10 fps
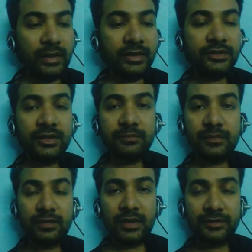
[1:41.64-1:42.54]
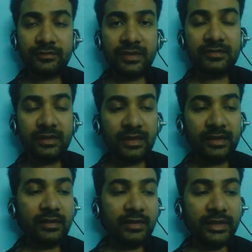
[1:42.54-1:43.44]
AGM, as far as
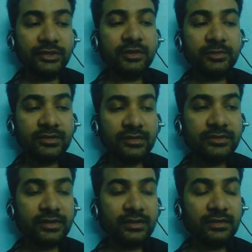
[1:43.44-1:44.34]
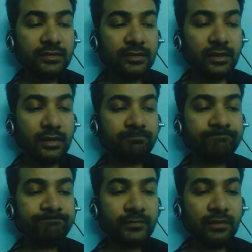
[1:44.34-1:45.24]
AGM is concerned,
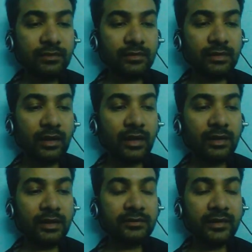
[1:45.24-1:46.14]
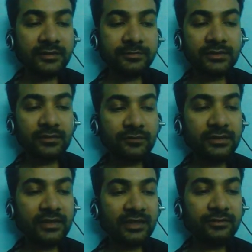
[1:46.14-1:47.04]
there are other aspects of
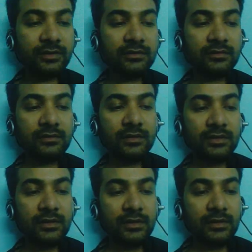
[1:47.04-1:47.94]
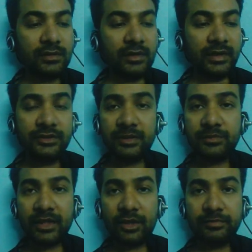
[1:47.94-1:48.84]
this as well.
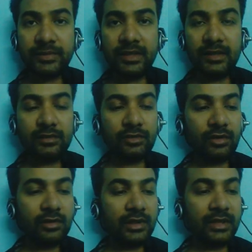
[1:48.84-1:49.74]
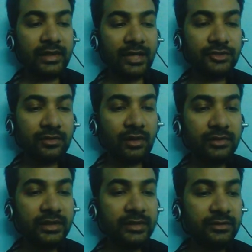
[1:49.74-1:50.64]
AGM cannot be held on a national
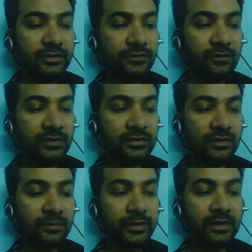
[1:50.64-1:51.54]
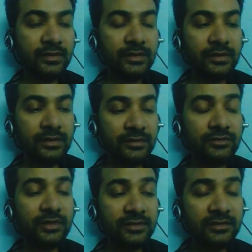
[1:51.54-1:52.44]
holiday. This
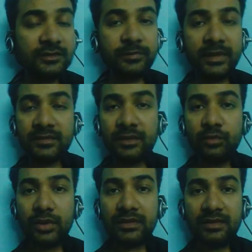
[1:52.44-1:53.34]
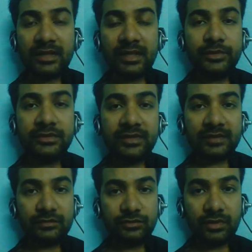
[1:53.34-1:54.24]
is basically what the Companies
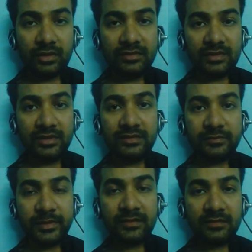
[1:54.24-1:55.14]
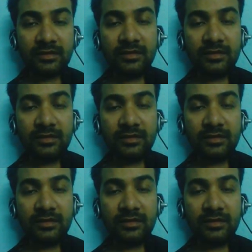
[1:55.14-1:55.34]
Act of 2013 speaks.